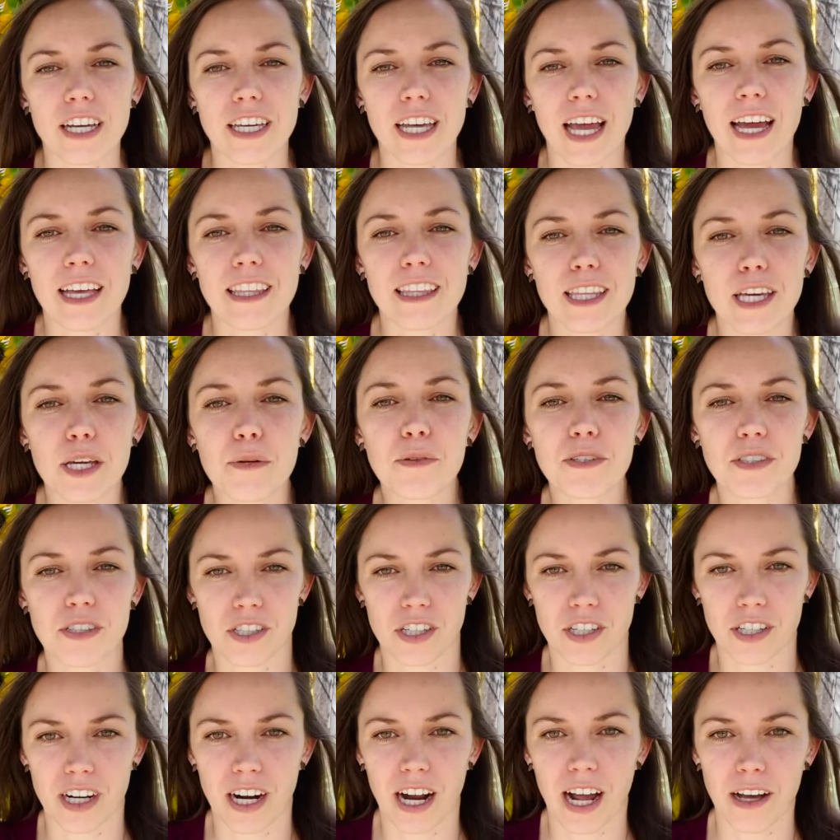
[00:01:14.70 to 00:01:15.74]
add labels to
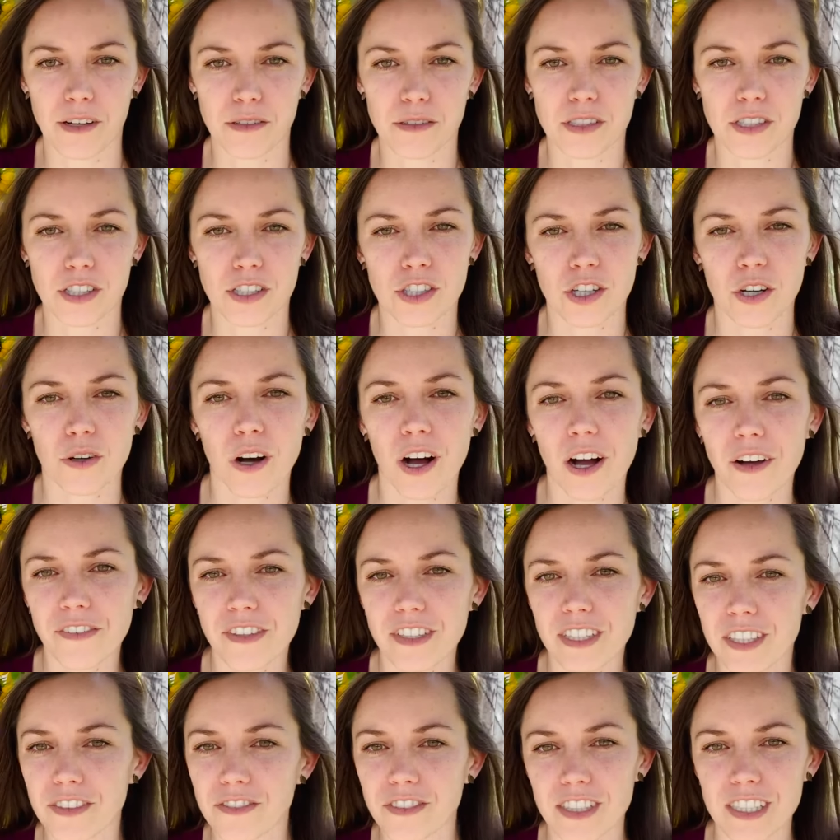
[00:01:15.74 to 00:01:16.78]
your house to show all the
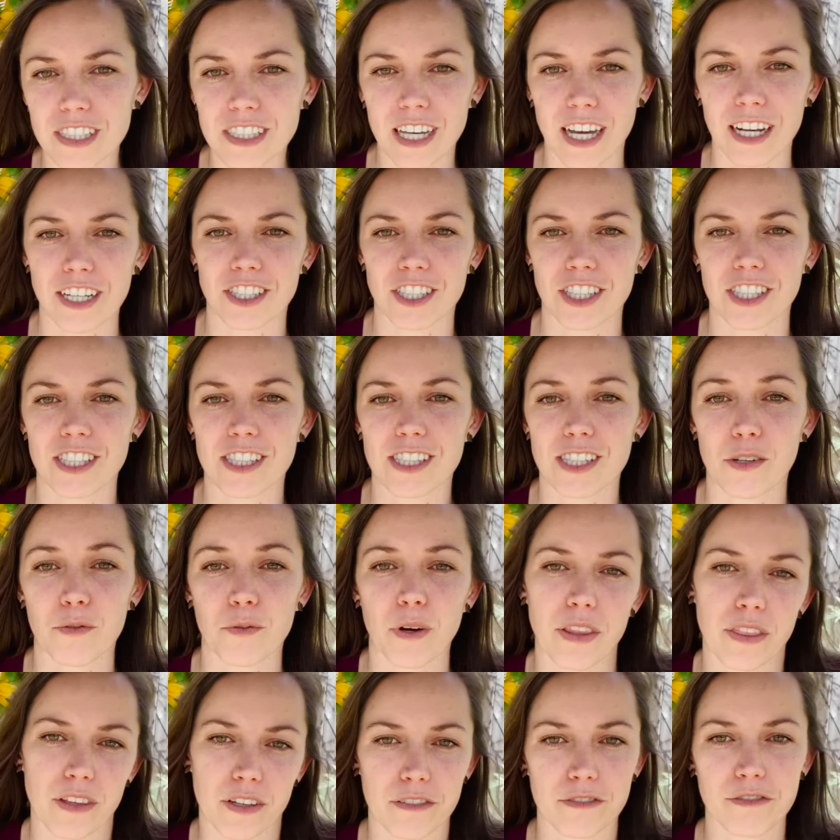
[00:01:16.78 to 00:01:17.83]
different sections and
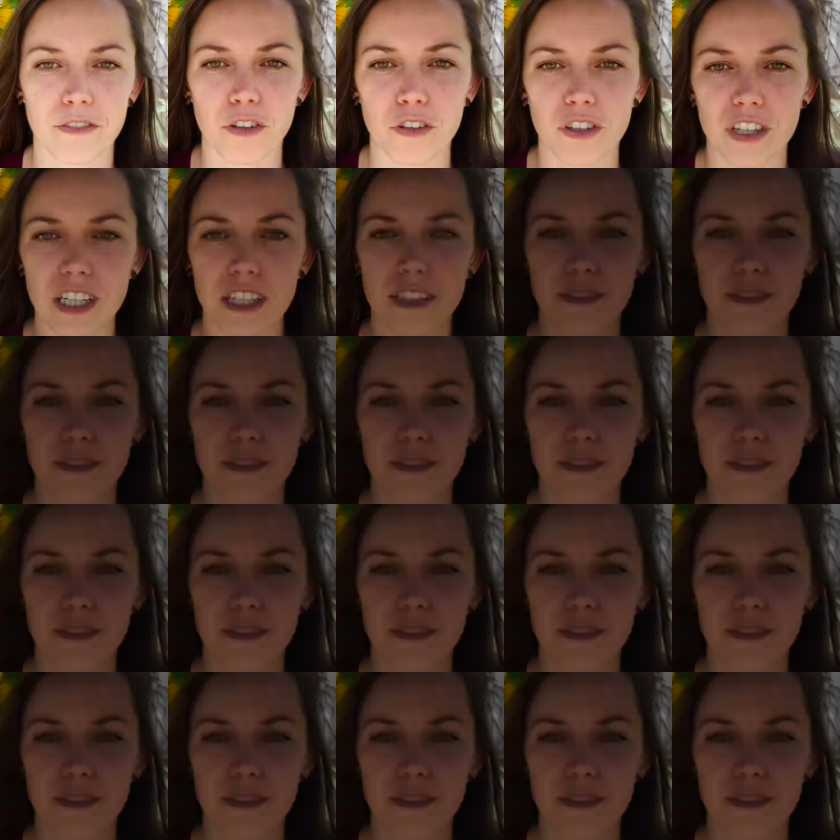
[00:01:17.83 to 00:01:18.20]
what they're for.